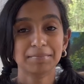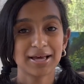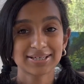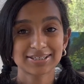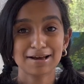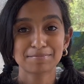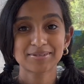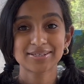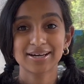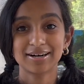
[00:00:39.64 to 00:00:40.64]

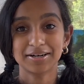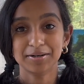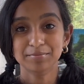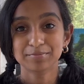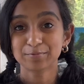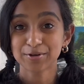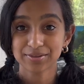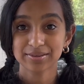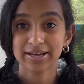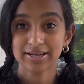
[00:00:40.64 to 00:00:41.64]
except with
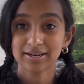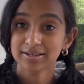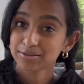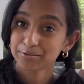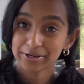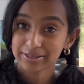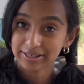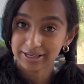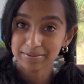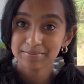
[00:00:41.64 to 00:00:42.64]
like 3
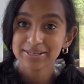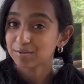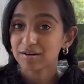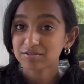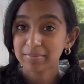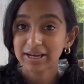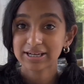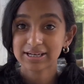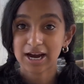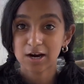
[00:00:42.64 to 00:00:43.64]
themes. And we have to make an
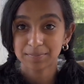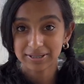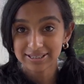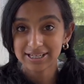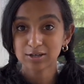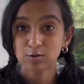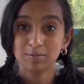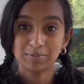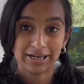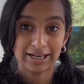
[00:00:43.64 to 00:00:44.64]
entire piece
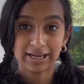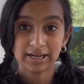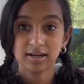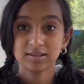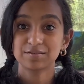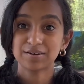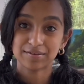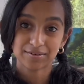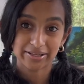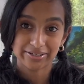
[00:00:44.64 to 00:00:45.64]
incorporating the
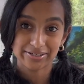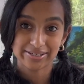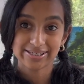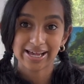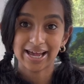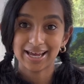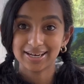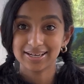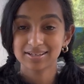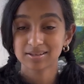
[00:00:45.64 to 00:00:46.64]
5 colors
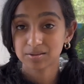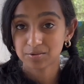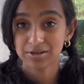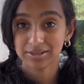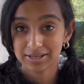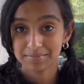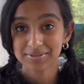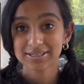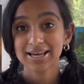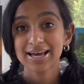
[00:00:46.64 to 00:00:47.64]
and the 3
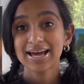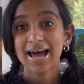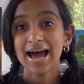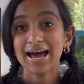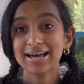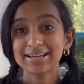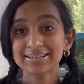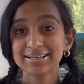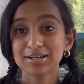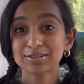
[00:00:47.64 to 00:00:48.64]
themes.
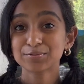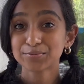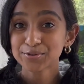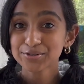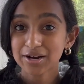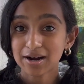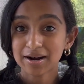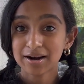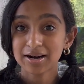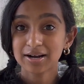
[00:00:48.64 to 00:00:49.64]
And the rules
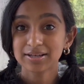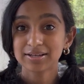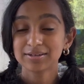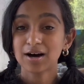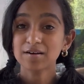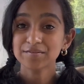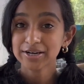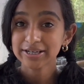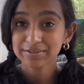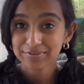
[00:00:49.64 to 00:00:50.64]
are not
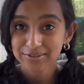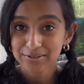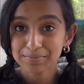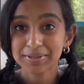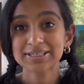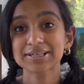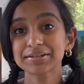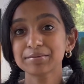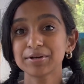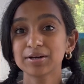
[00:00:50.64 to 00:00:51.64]
very difficult.
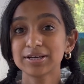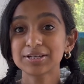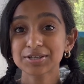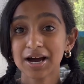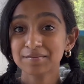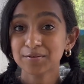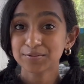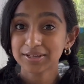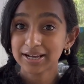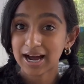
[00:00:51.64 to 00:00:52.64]
Basically, we each have
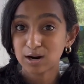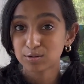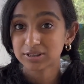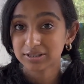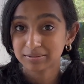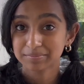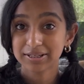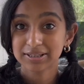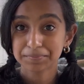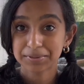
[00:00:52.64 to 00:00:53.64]
only an hour to
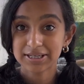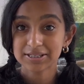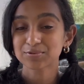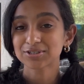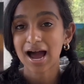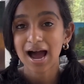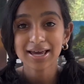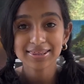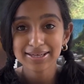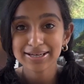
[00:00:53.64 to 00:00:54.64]
complete the piece, which I
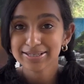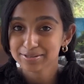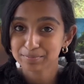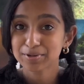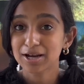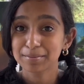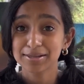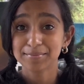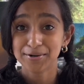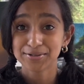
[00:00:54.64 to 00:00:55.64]
think is gonna be
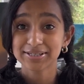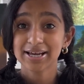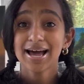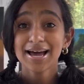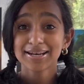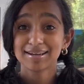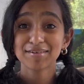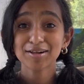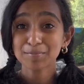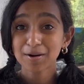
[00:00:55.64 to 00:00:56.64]
the most
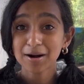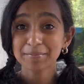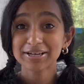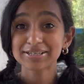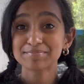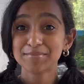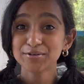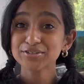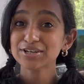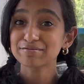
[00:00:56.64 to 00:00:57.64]
difficult part because
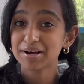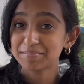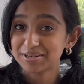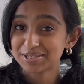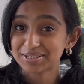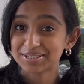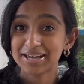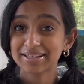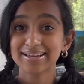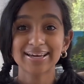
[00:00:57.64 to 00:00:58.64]
most of my pieces
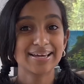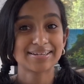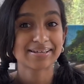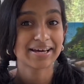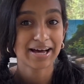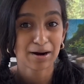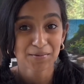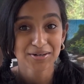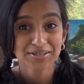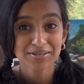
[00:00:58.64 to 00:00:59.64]
take like 8 to 9
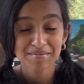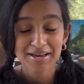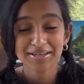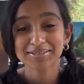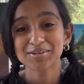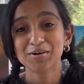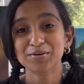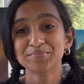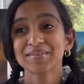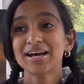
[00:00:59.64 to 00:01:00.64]
hours to make,
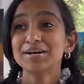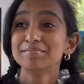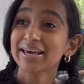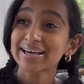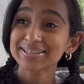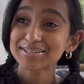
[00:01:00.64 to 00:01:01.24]
so making